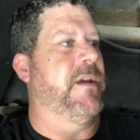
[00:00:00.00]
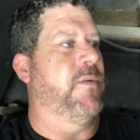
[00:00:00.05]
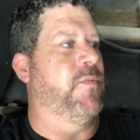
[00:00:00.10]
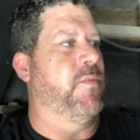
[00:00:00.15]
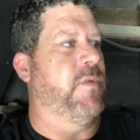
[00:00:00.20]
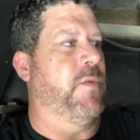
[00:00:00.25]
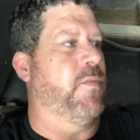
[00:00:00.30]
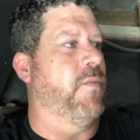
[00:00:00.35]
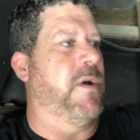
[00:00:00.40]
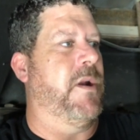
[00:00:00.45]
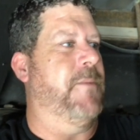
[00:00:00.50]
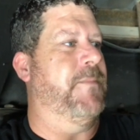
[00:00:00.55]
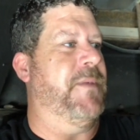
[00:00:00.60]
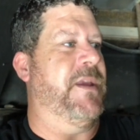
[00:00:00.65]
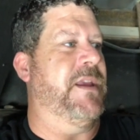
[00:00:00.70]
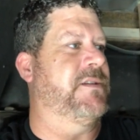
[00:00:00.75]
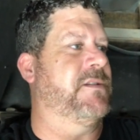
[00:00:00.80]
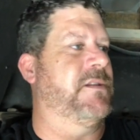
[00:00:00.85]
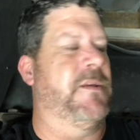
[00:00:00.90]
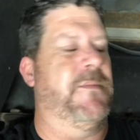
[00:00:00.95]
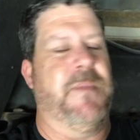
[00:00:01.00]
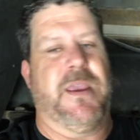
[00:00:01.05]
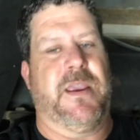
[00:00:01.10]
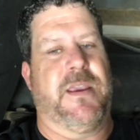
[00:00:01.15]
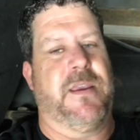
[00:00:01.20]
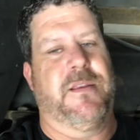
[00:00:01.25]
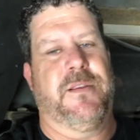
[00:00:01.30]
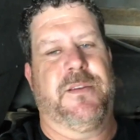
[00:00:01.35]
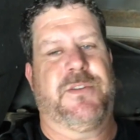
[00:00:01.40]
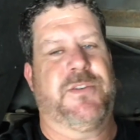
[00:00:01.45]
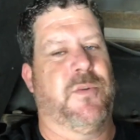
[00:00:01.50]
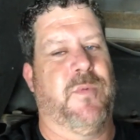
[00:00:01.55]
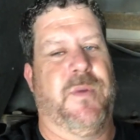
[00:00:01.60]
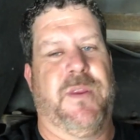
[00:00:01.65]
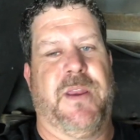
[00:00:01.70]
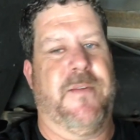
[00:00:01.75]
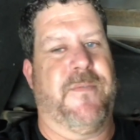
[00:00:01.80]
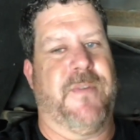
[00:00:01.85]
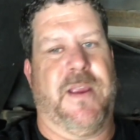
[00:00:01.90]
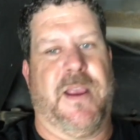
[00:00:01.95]
We want to basically make it so we
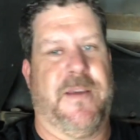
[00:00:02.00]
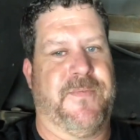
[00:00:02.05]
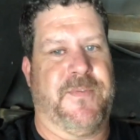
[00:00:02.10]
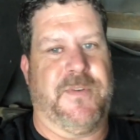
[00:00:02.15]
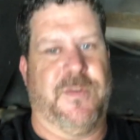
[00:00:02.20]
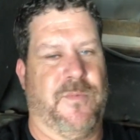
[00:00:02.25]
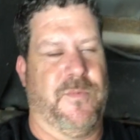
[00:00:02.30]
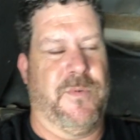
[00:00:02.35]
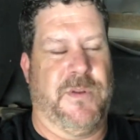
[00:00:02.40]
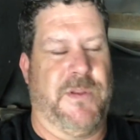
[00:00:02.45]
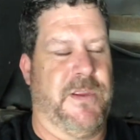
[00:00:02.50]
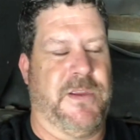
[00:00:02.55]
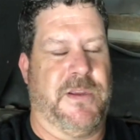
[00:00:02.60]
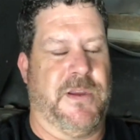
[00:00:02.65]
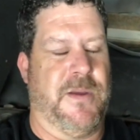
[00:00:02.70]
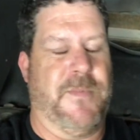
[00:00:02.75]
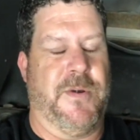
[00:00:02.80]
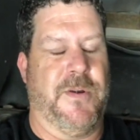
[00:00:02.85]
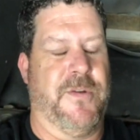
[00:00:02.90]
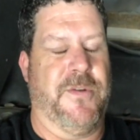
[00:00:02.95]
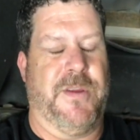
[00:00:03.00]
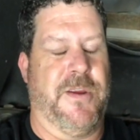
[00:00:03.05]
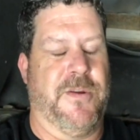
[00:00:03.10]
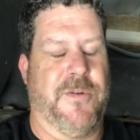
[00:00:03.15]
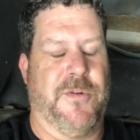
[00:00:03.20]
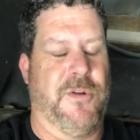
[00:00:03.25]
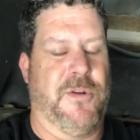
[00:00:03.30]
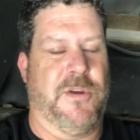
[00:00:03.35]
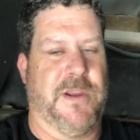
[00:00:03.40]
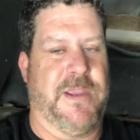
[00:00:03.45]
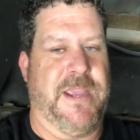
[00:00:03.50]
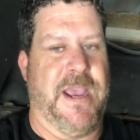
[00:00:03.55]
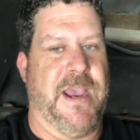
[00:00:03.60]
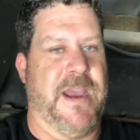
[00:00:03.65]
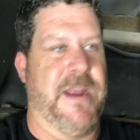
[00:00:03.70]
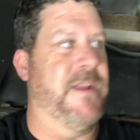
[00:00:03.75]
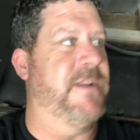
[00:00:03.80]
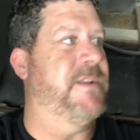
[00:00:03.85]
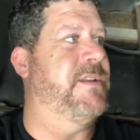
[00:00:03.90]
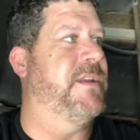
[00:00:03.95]
never have to really come under here and look
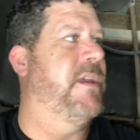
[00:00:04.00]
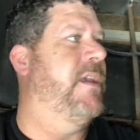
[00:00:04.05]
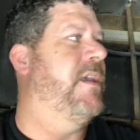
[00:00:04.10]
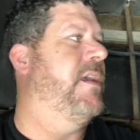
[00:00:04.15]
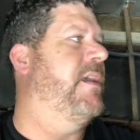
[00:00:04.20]
at it.